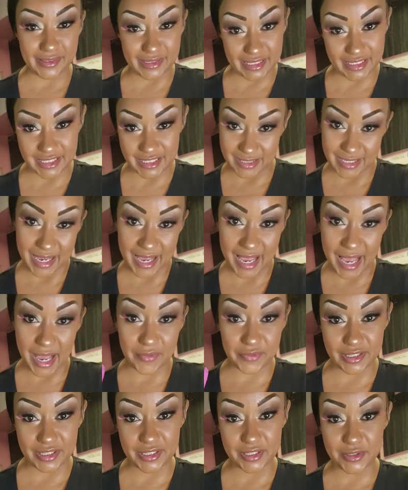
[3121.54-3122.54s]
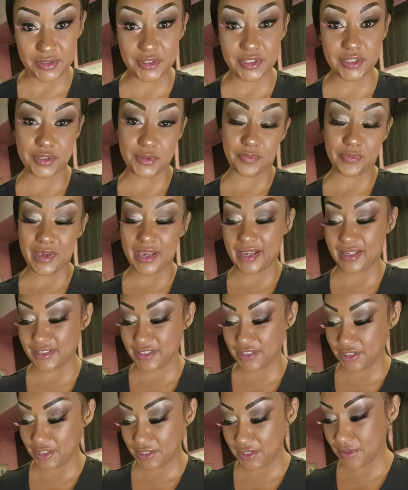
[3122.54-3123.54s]
links, because I have a YouTube
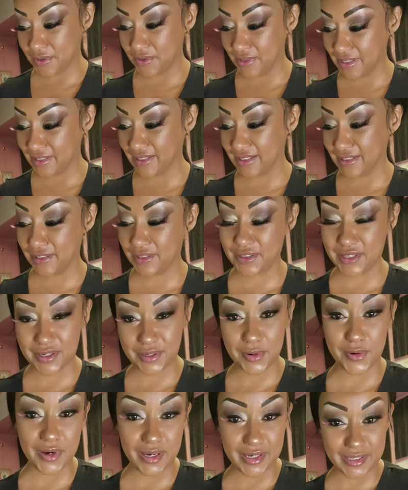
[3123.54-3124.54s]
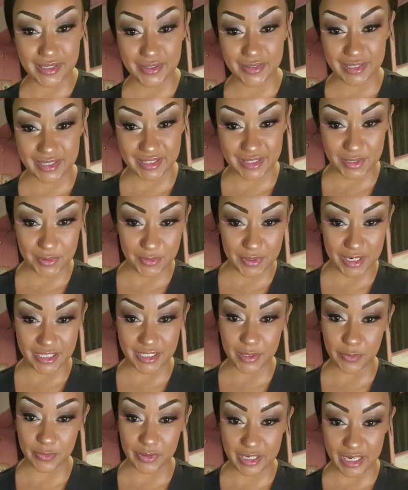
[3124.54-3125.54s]
page too, and then you could go on there and get the
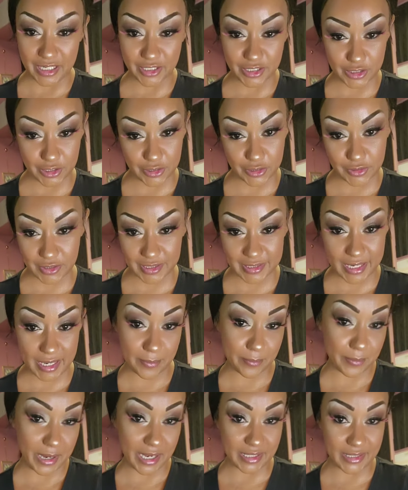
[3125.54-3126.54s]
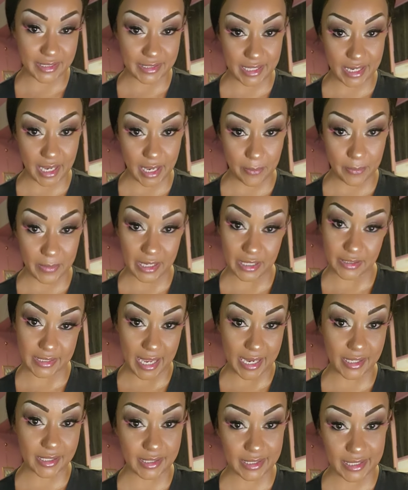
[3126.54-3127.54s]
recipe. I show you step by step
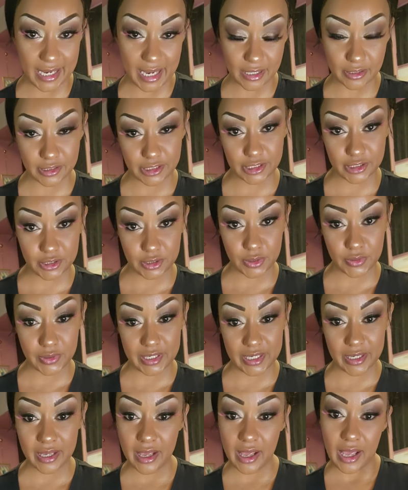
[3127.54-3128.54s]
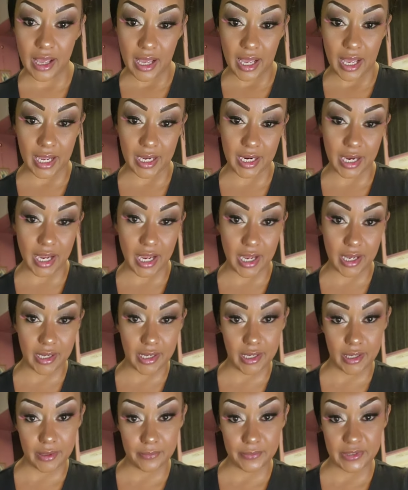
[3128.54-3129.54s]
exactly how to do it. I
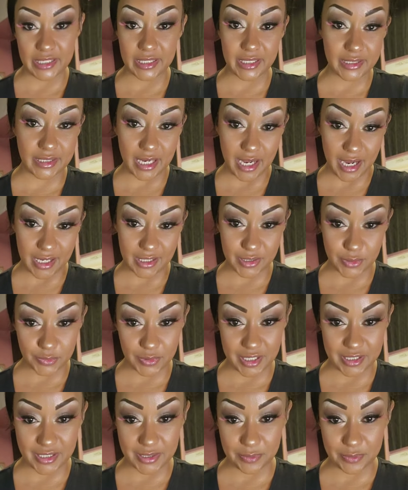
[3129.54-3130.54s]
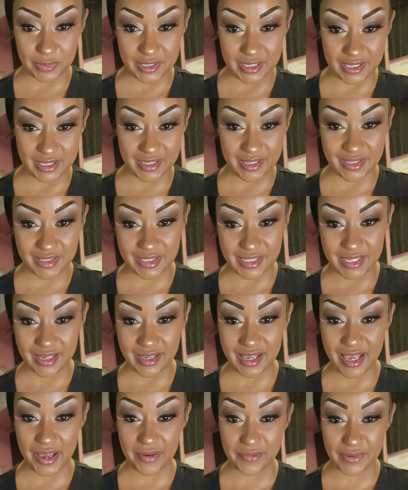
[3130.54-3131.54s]
got detox recipes,
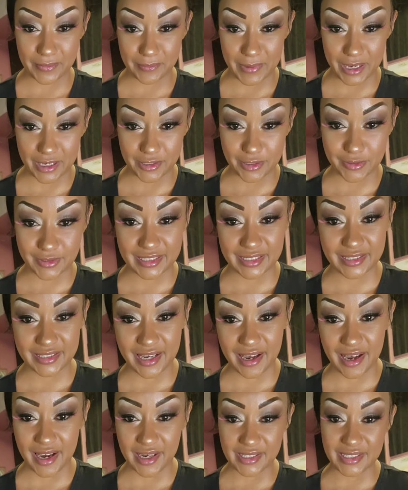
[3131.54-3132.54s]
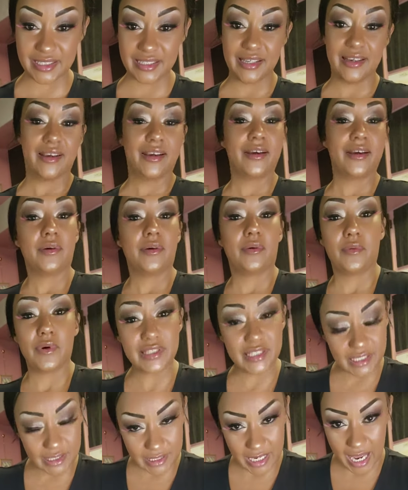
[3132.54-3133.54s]
heavy metal detox.
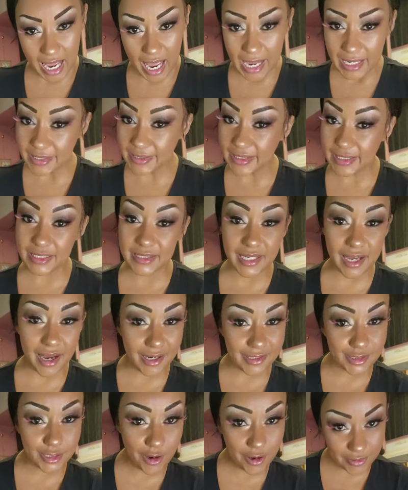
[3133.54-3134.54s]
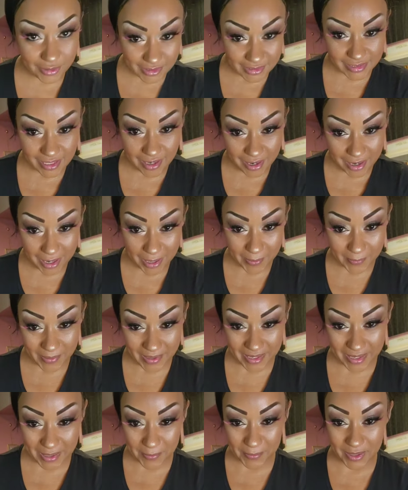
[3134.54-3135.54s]
I detox all the time.
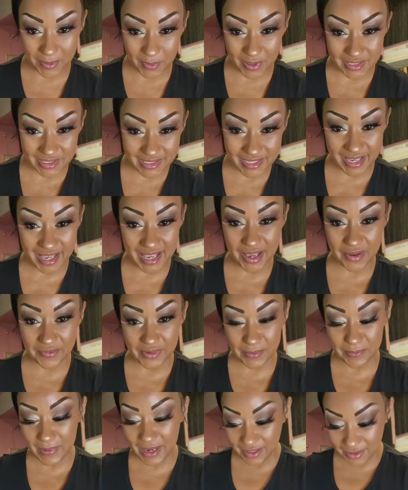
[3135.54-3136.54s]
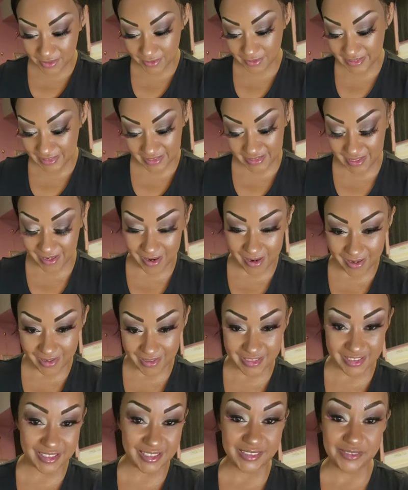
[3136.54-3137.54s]
Hit me. What's the heavy metal
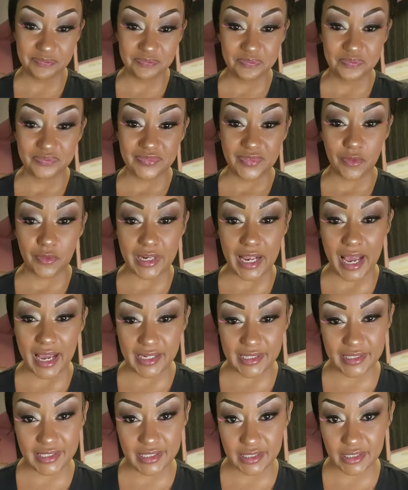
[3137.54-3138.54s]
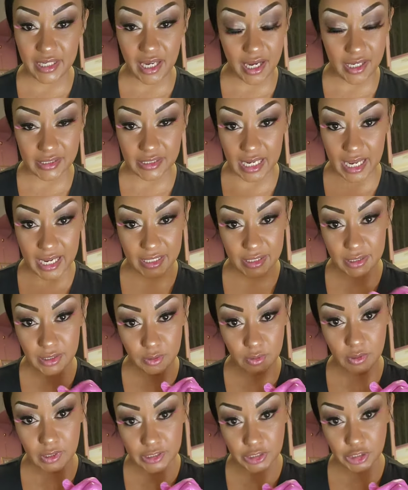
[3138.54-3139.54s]
detox? When I detox, I
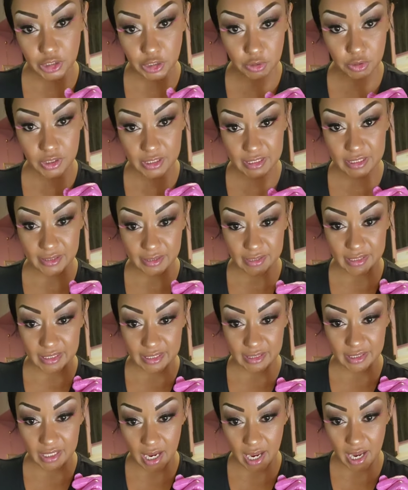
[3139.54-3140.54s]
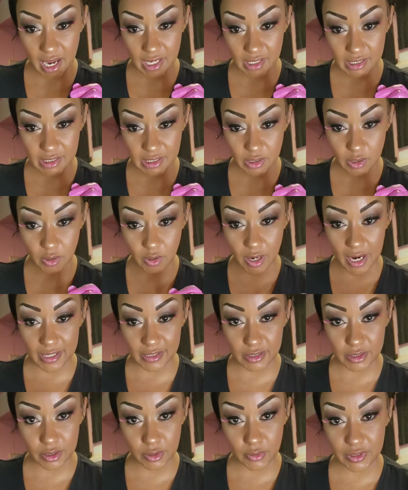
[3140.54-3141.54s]
do a juicing detox or
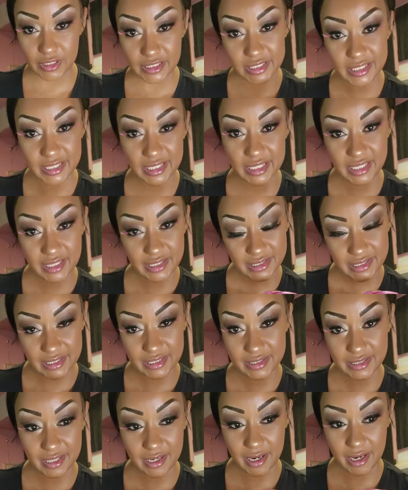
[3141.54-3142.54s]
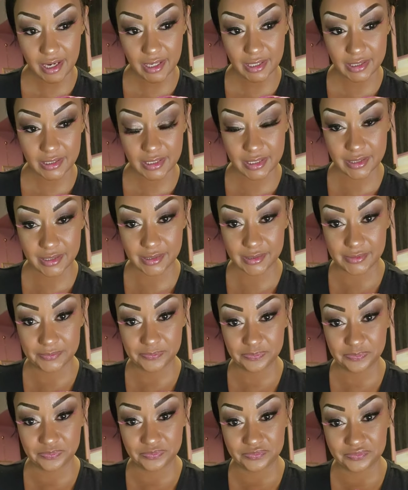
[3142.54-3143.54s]
I do a tea detox.
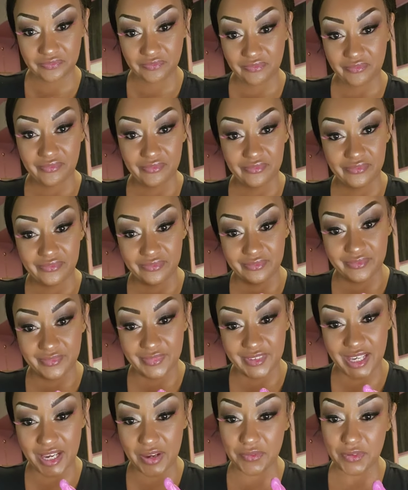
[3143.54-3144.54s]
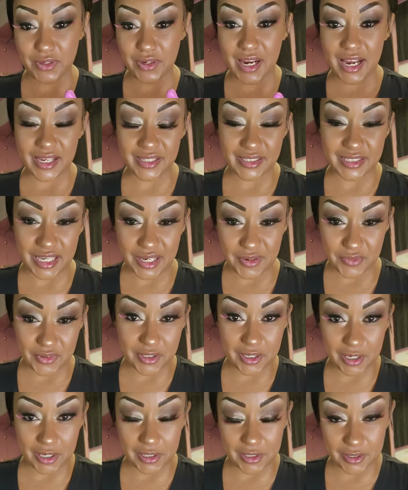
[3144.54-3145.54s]
Have you guys
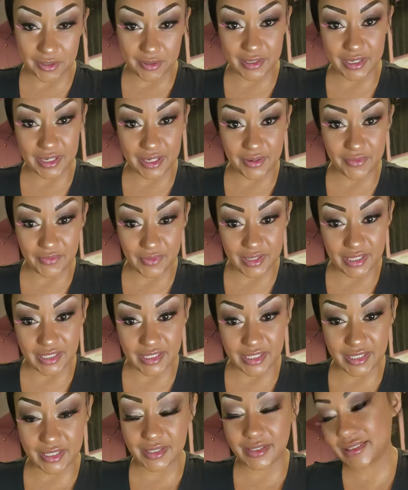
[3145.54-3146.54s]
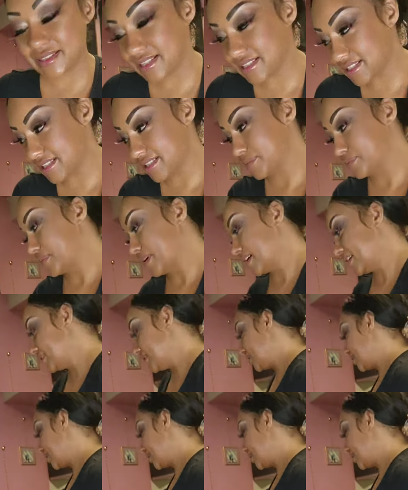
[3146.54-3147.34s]
ever heard of this? This is my